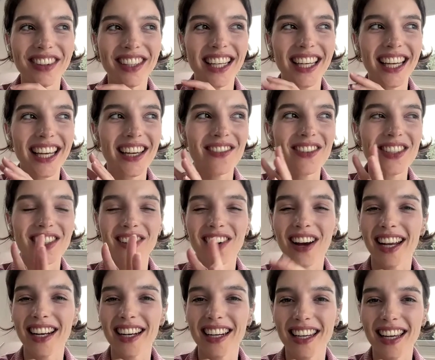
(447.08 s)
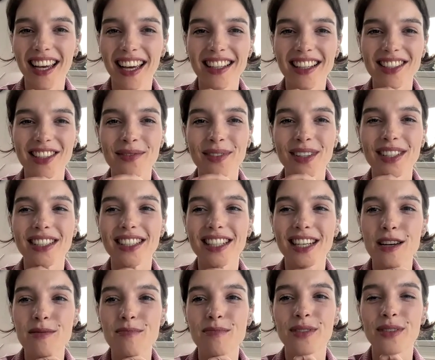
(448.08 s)
He was great. He had so much
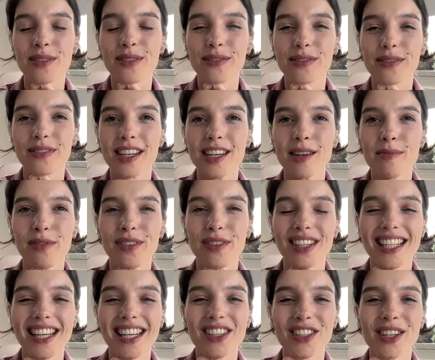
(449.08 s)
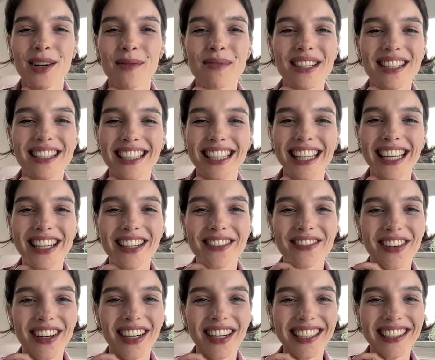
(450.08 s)
improvisation up his
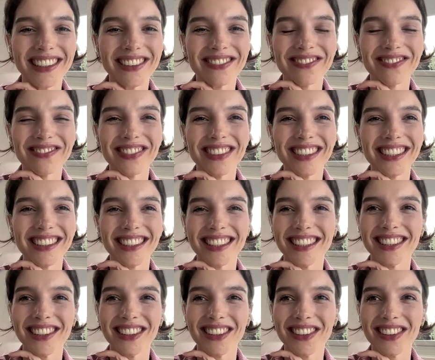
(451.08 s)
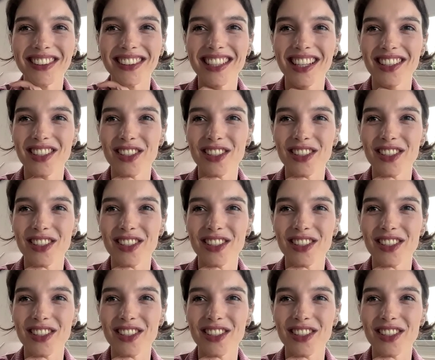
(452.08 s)
sleeve. He's just so good.